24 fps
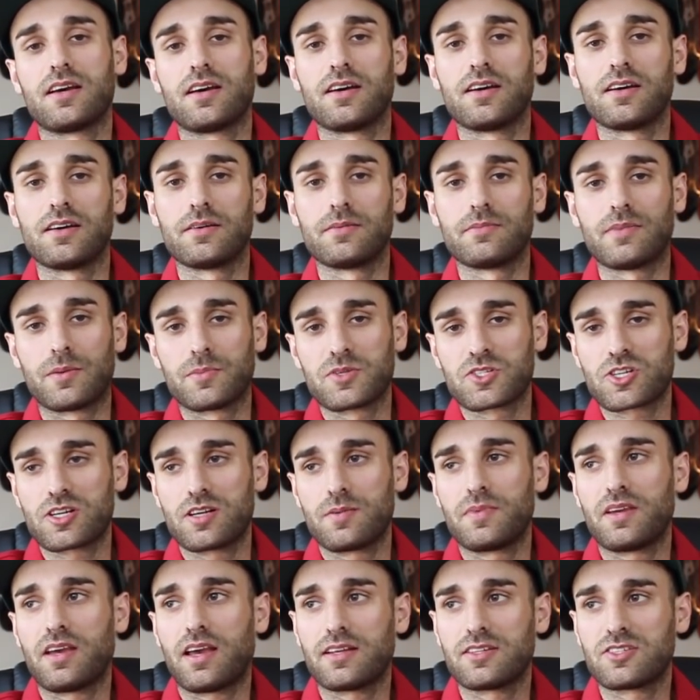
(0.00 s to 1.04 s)
I'm just
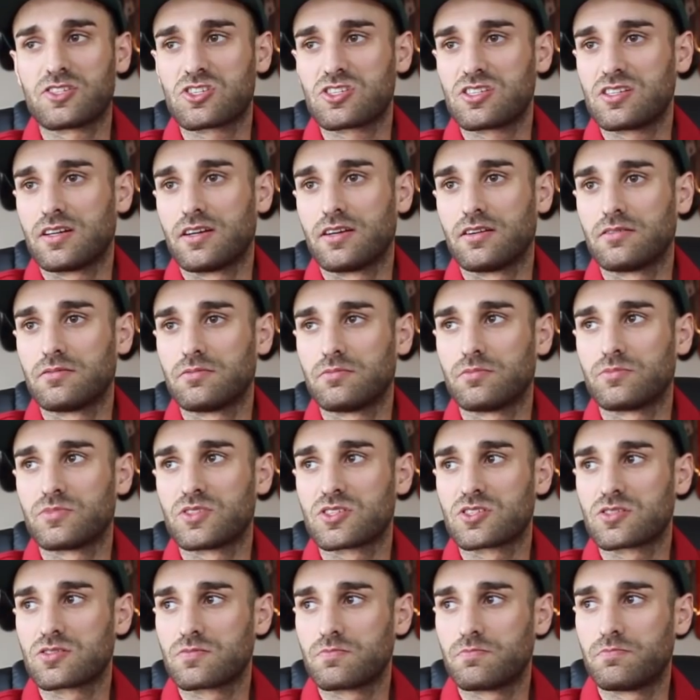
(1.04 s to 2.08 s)
trying to be, I just, you know,
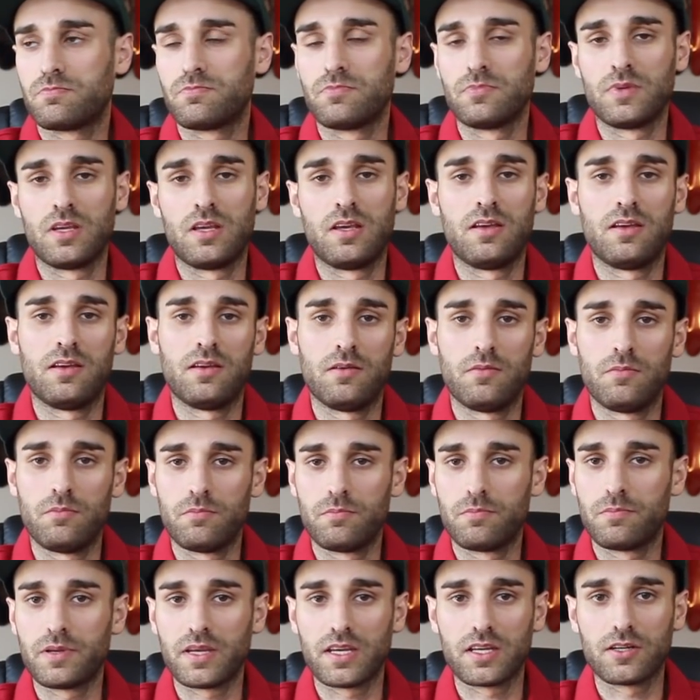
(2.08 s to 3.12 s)
just
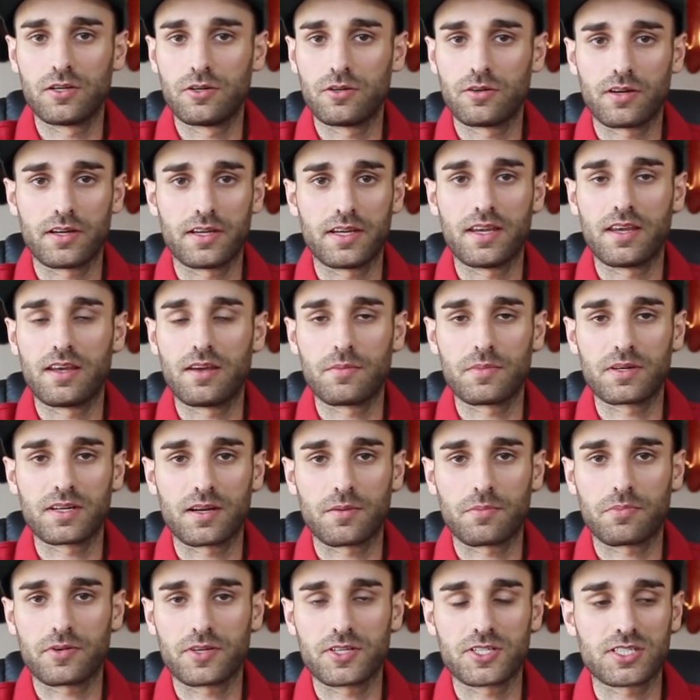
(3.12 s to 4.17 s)
being who I am, and I
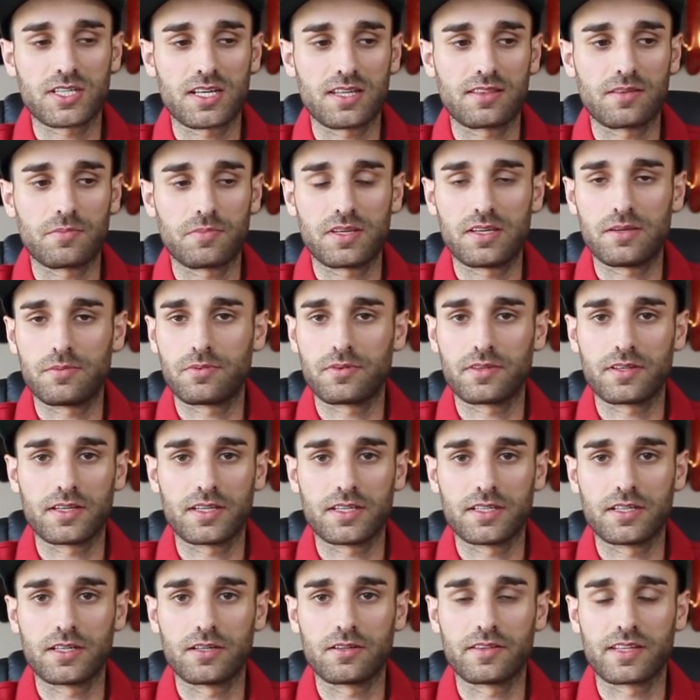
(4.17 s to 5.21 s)
appreciate the people that,
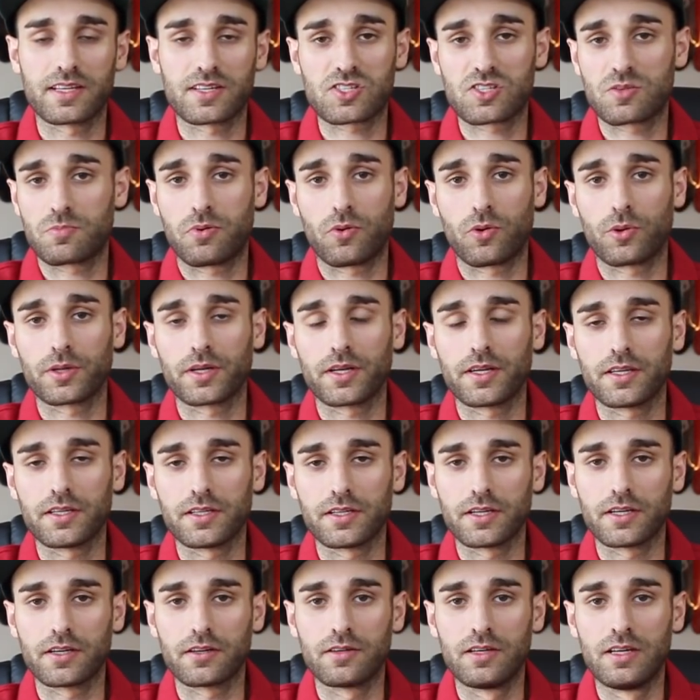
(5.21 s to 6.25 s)
you know, like support it, you
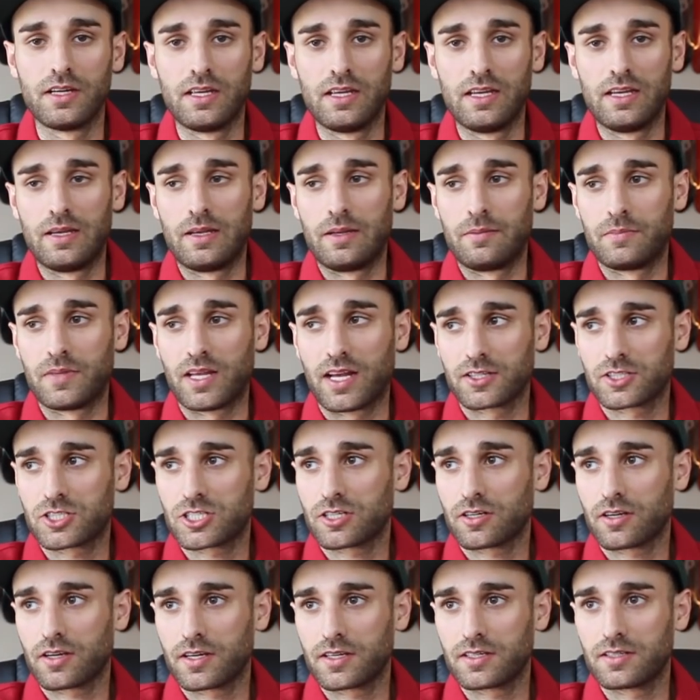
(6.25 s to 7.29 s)
know. Not
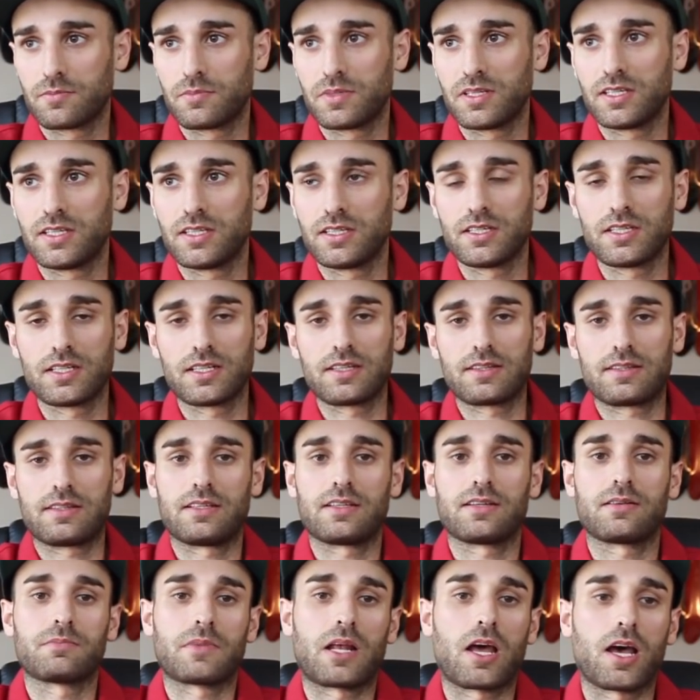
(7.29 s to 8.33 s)
trying to be
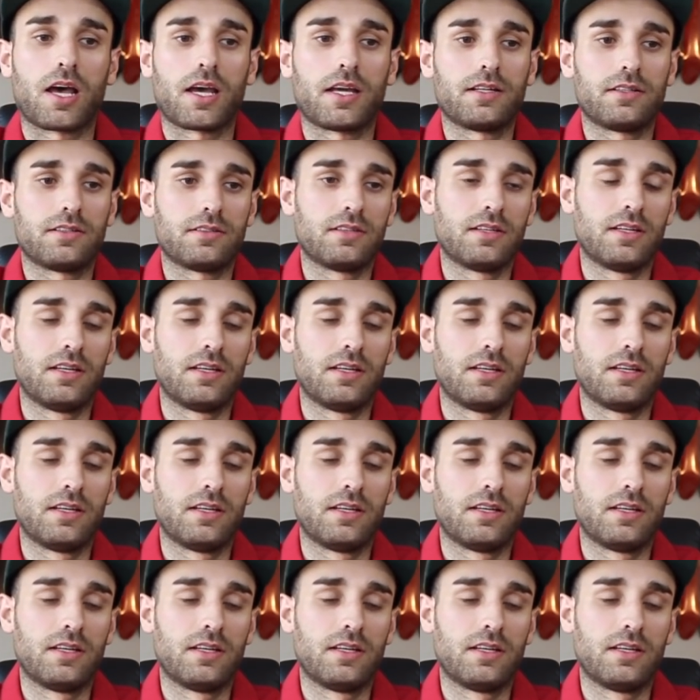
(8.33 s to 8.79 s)
anything I'm not.